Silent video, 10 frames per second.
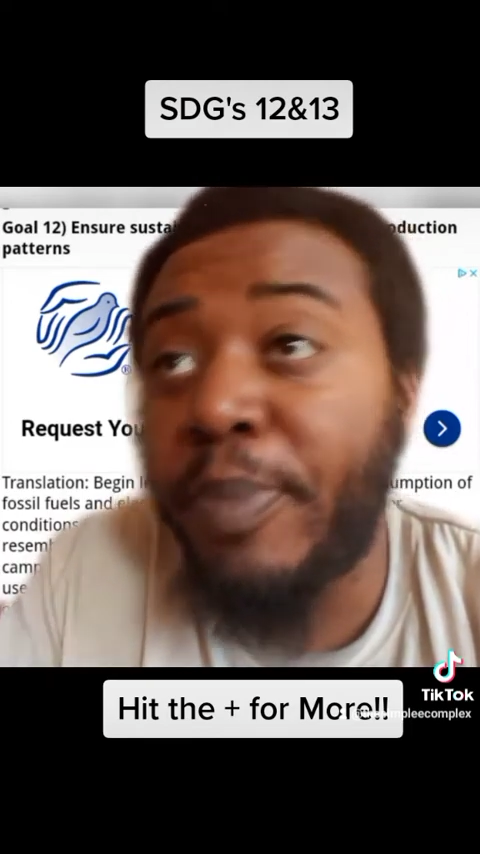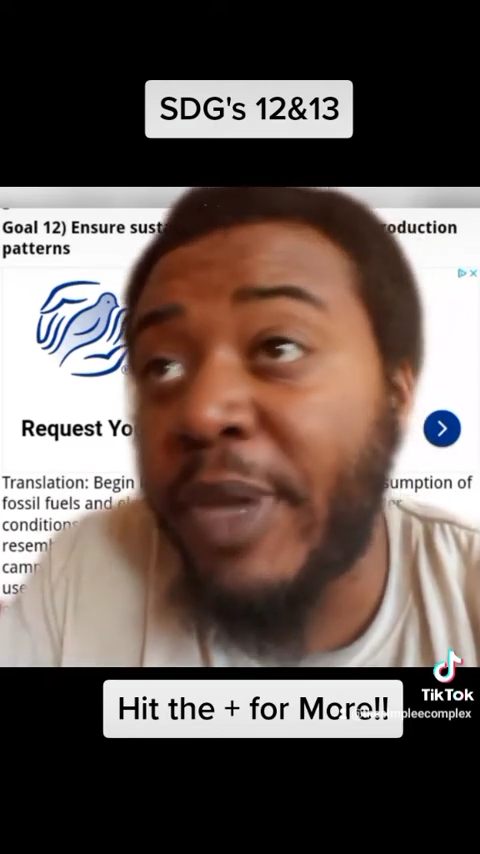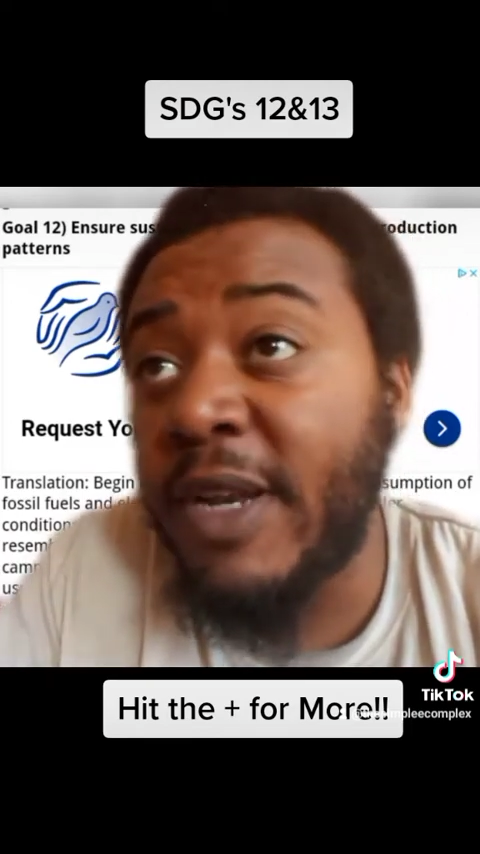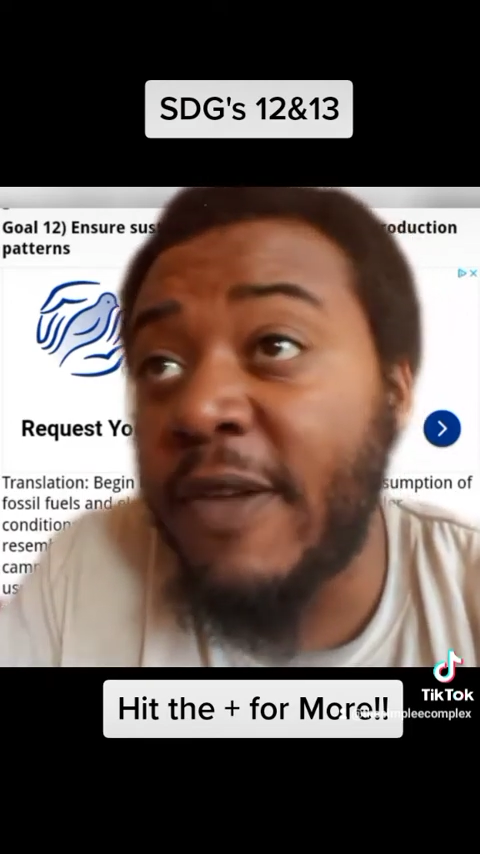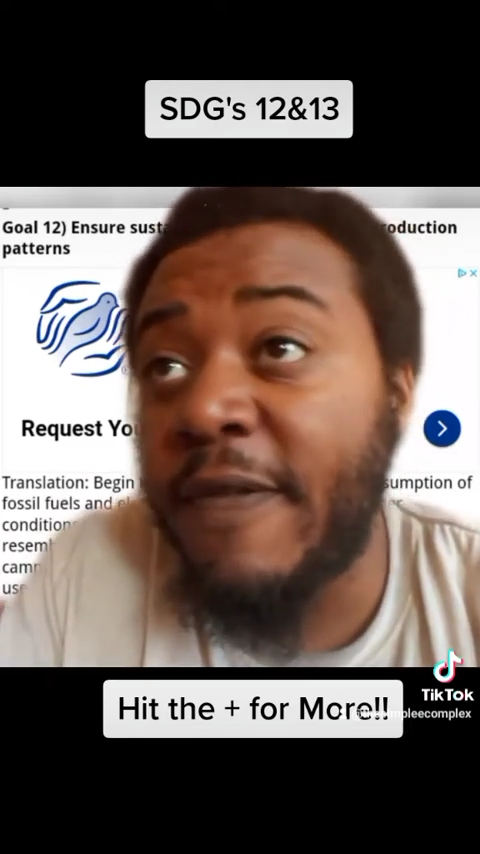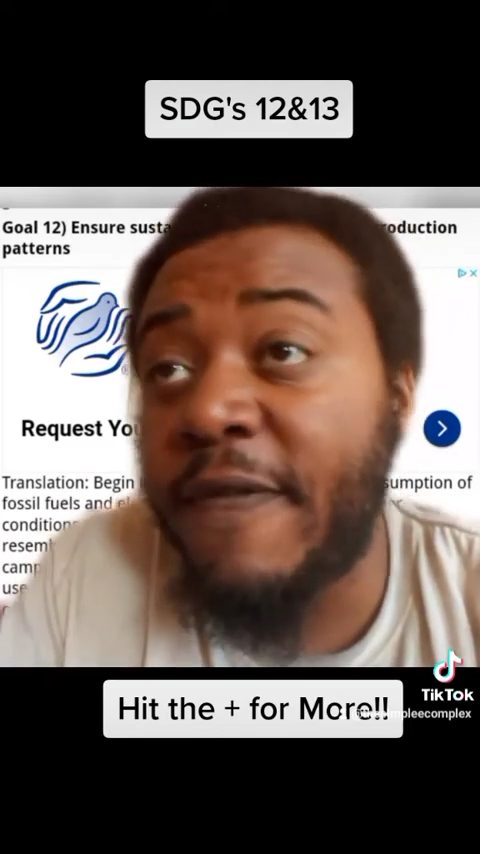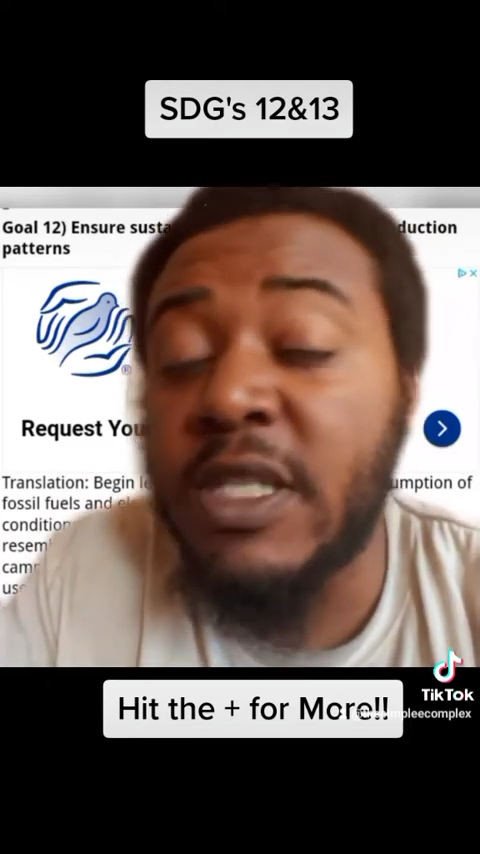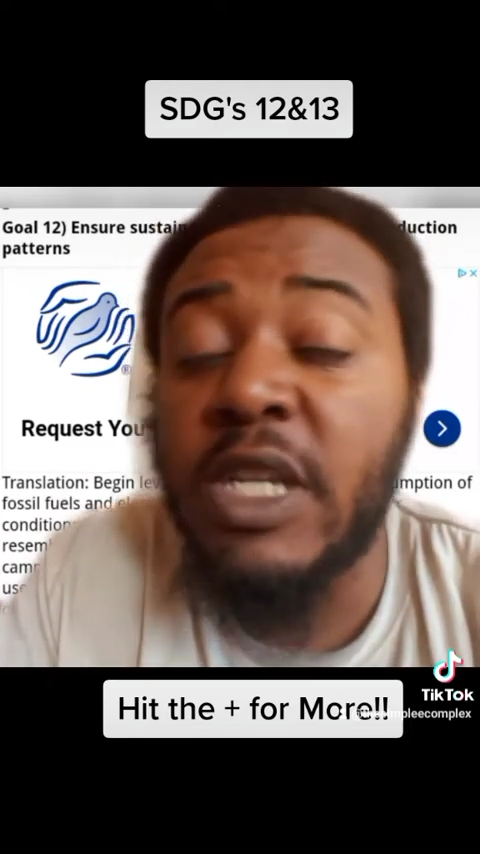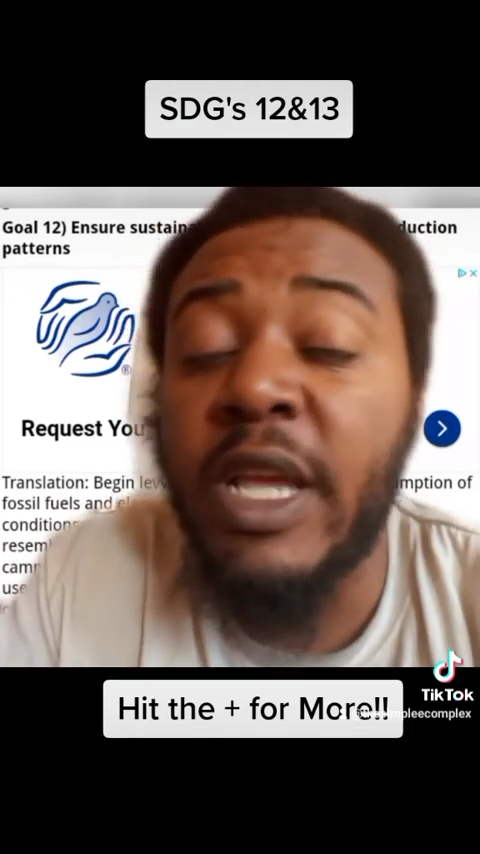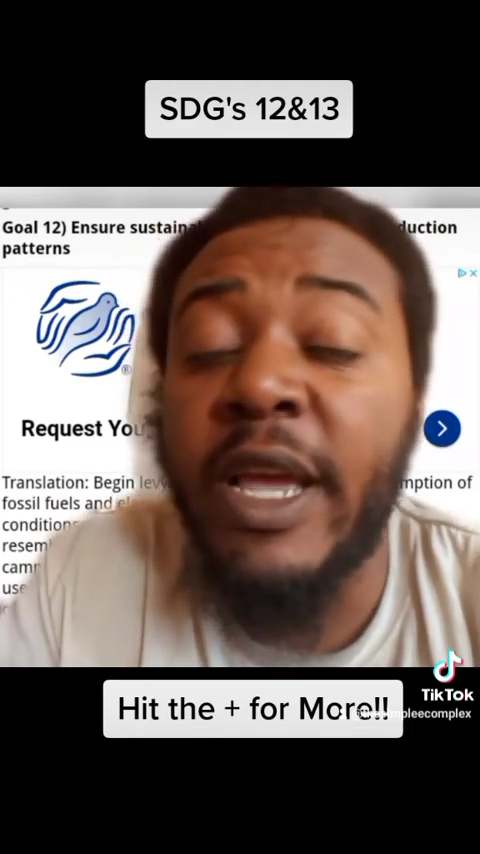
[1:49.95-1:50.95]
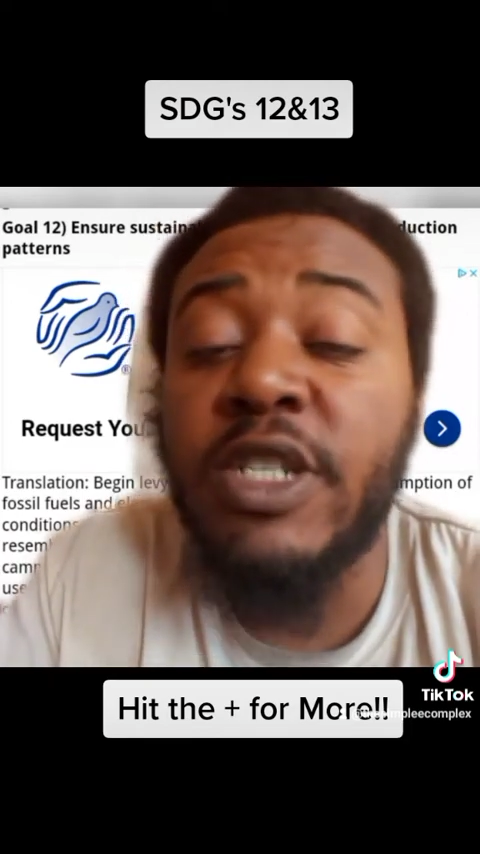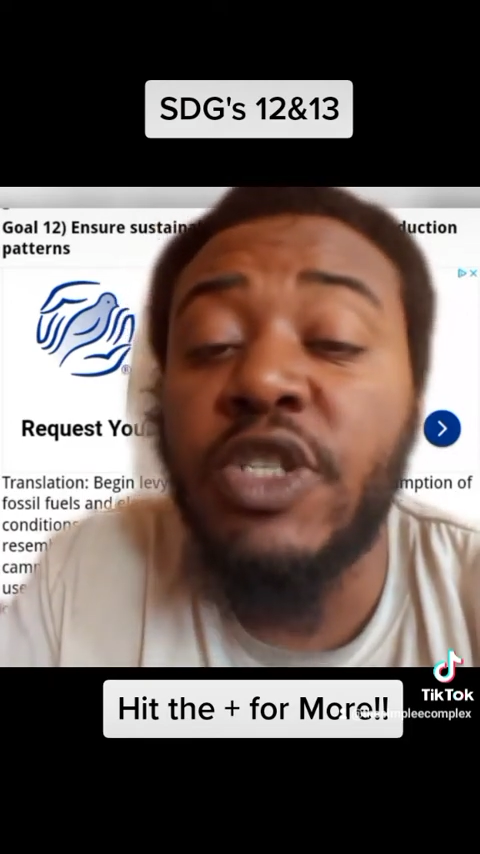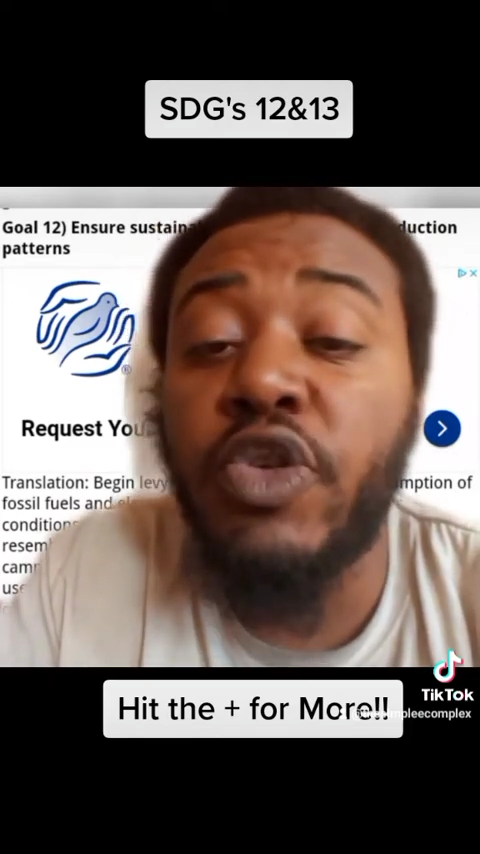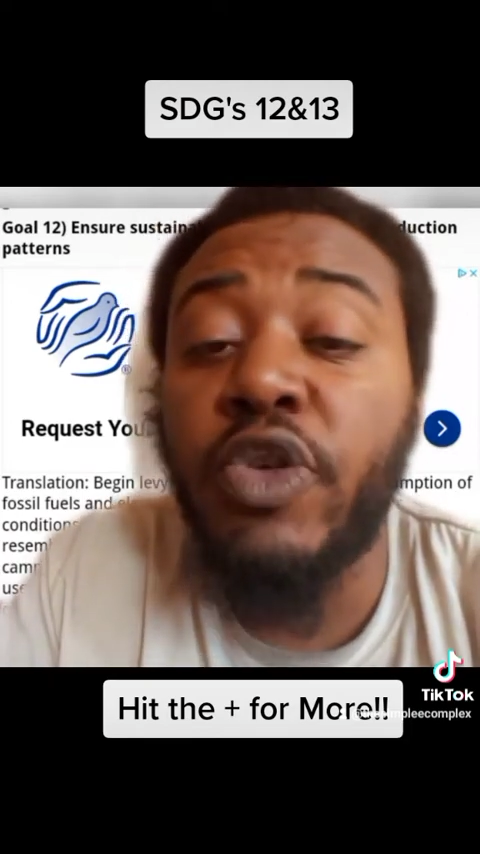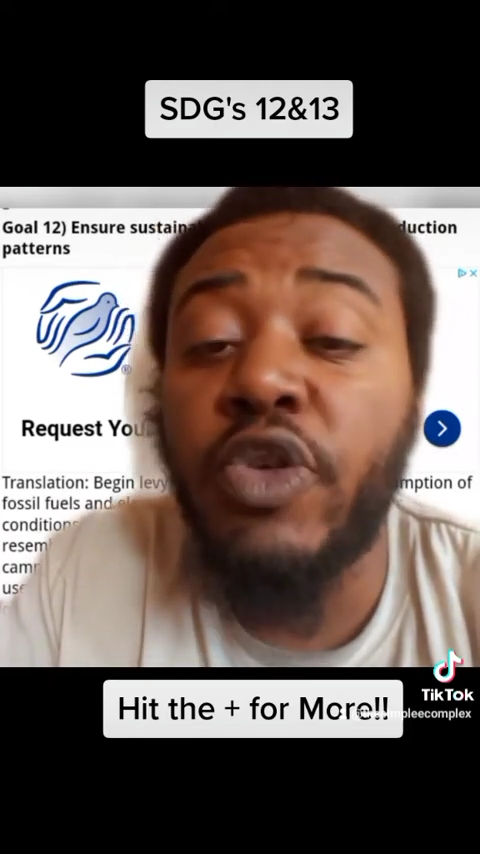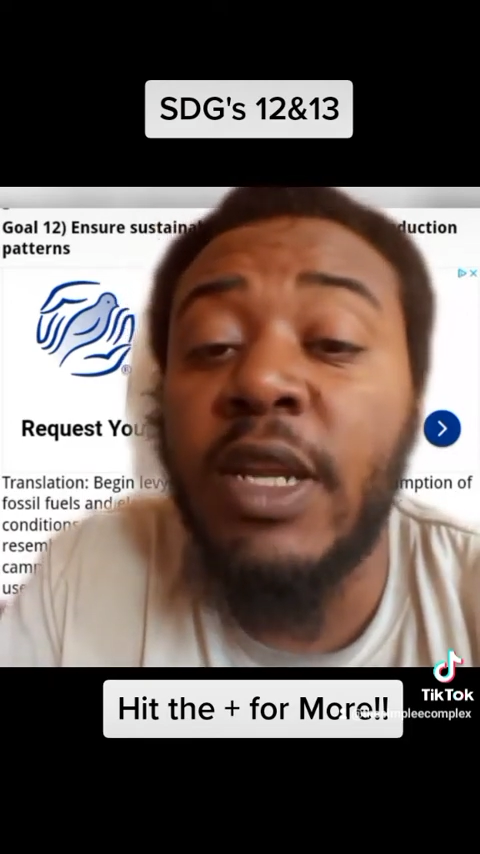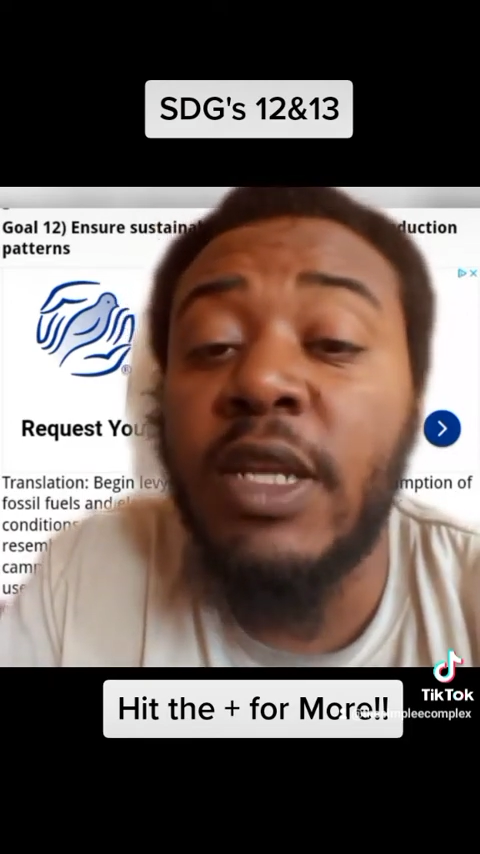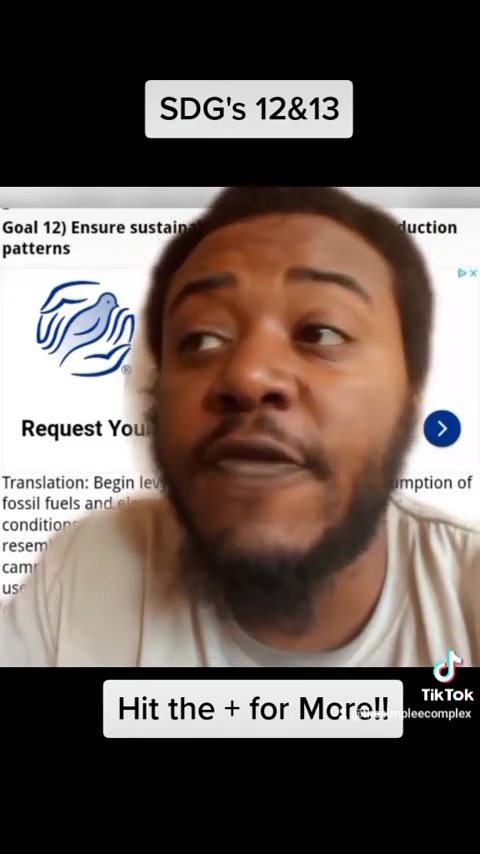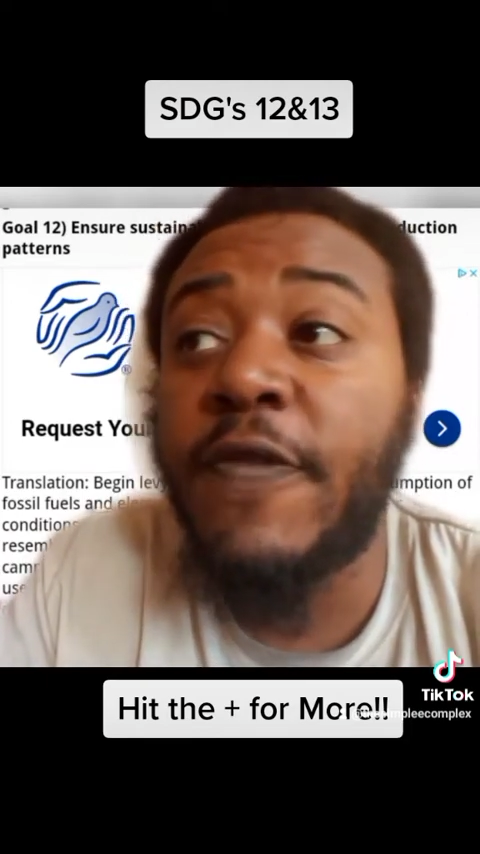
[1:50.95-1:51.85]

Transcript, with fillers: benefits or extra credits